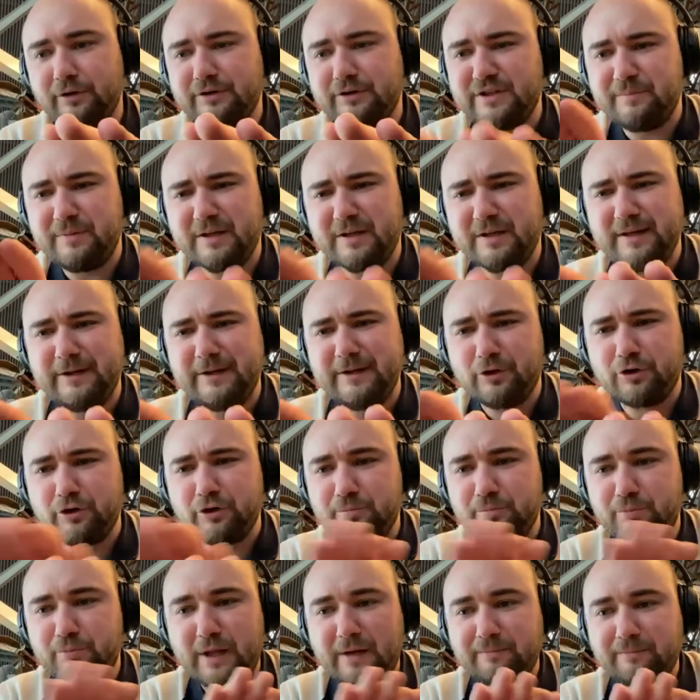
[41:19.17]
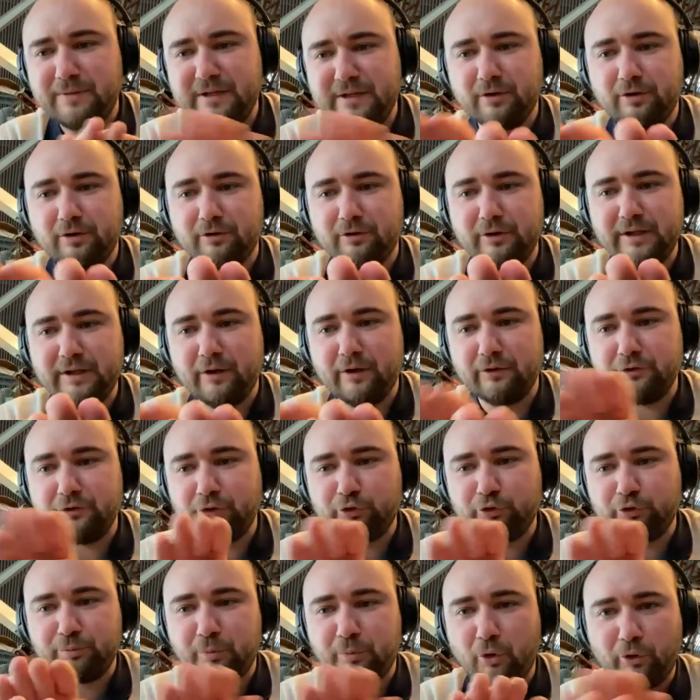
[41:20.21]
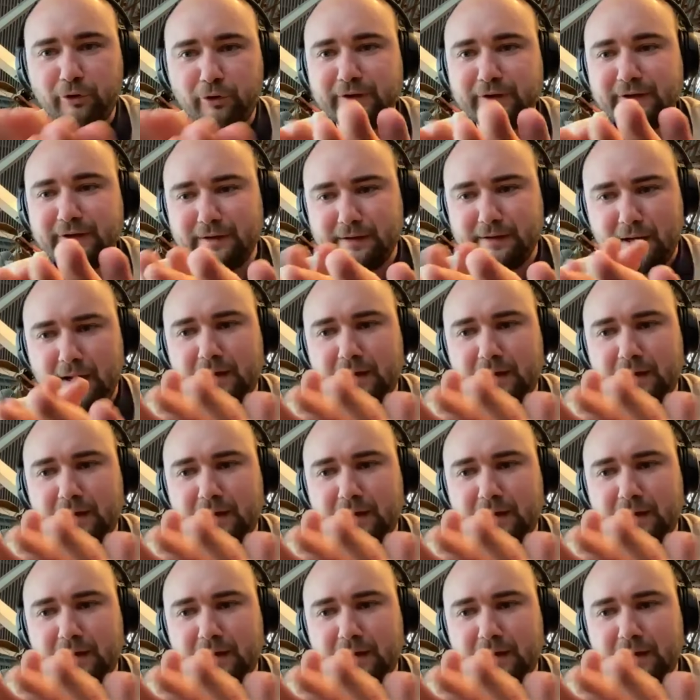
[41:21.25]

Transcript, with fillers: Typically, you could plant Pinot Gris on the Sporen and